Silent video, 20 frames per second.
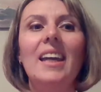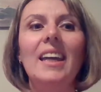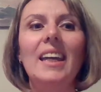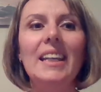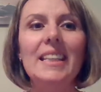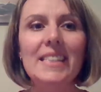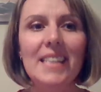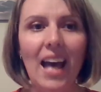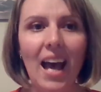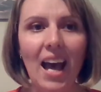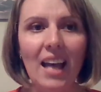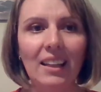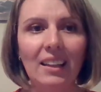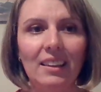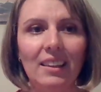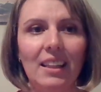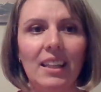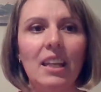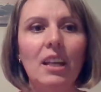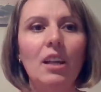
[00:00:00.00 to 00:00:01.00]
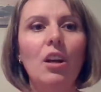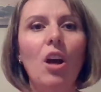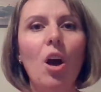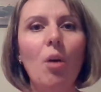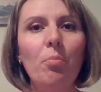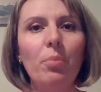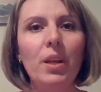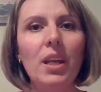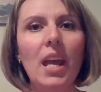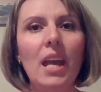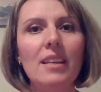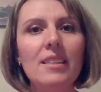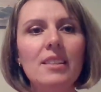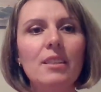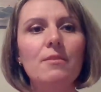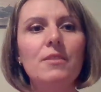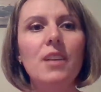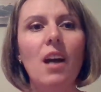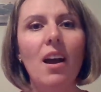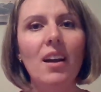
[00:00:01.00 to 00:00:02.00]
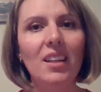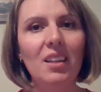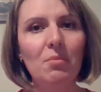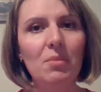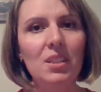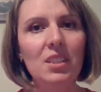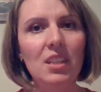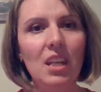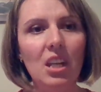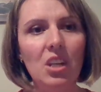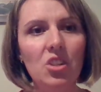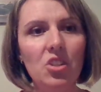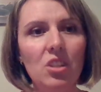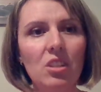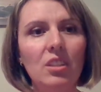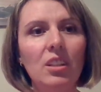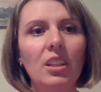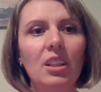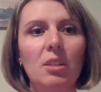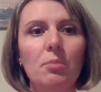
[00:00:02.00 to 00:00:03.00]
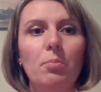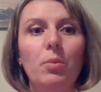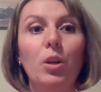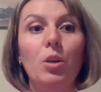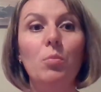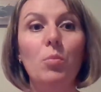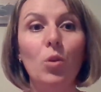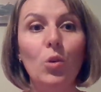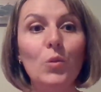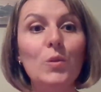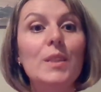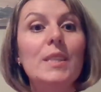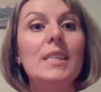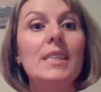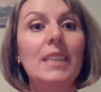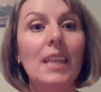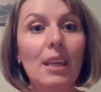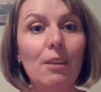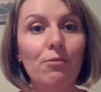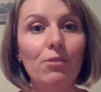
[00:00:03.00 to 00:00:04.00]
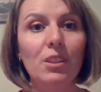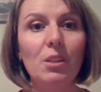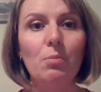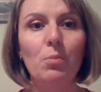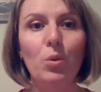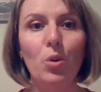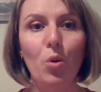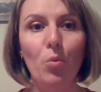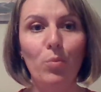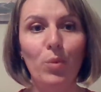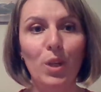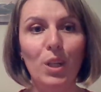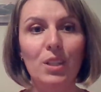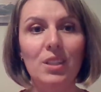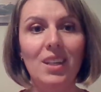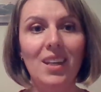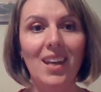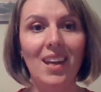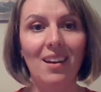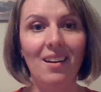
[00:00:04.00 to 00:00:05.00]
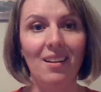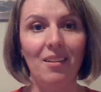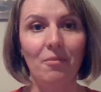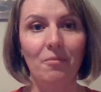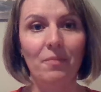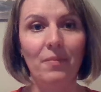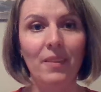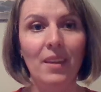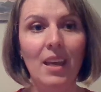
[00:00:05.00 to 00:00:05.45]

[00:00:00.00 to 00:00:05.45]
Exactly. Comprehensive documentation can promote safe and appropriate care.